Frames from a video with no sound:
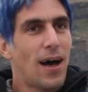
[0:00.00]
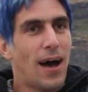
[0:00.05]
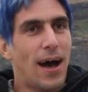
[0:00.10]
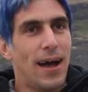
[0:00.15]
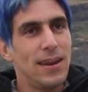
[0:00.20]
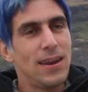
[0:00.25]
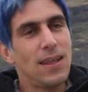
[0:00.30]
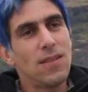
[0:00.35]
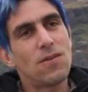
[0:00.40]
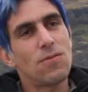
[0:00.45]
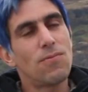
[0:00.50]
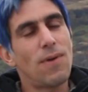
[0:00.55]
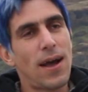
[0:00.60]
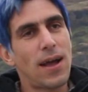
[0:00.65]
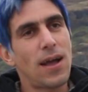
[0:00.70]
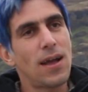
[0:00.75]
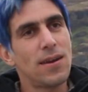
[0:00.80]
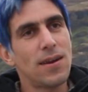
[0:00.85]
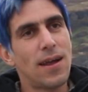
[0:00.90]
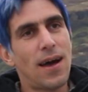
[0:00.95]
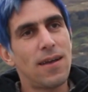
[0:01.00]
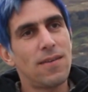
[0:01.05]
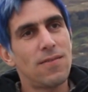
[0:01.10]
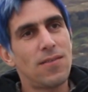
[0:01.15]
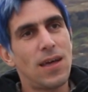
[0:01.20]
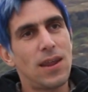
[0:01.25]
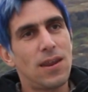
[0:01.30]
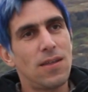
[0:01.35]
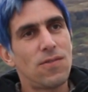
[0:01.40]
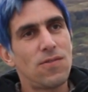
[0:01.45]
I need to recognize
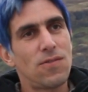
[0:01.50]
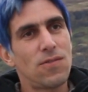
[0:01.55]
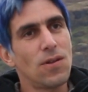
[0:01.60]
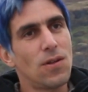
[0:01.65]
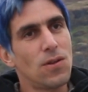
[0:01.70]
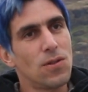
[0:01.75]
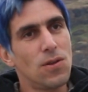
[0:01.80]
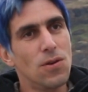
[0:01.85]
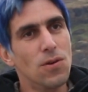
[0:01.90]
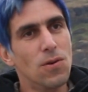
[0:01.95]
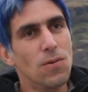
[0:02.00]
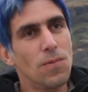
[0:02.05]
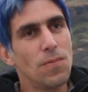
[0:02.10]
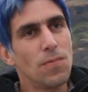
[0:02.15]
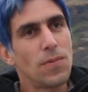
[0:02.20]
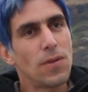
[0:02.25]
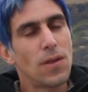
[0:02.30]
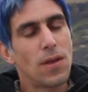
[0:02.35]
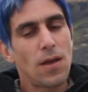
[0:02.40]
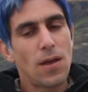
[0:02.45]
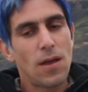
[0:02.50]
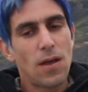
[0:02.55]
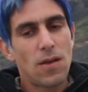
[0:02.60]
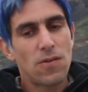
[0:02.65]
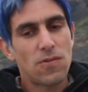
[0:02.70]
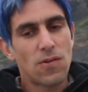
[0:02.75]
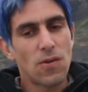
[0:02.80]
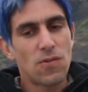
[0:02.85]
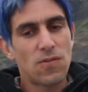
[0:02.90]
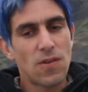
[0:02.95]
that it's still you.
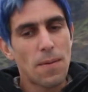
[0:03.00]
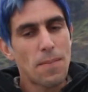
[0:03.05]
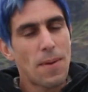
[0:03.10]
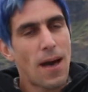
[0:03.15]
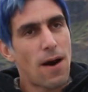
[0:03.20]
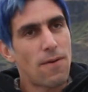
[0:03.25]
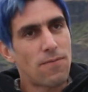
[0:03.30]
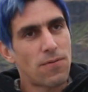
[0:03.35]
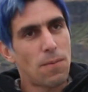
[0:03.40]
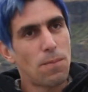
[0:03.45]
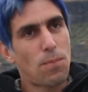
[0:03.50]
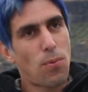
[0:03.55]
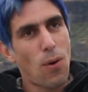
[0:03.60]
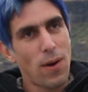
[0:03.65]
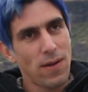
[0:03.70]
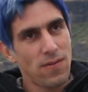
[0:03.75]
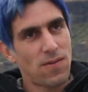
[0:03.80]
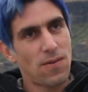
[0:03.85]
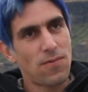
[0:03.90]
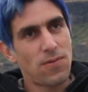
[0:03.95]
So somehow from points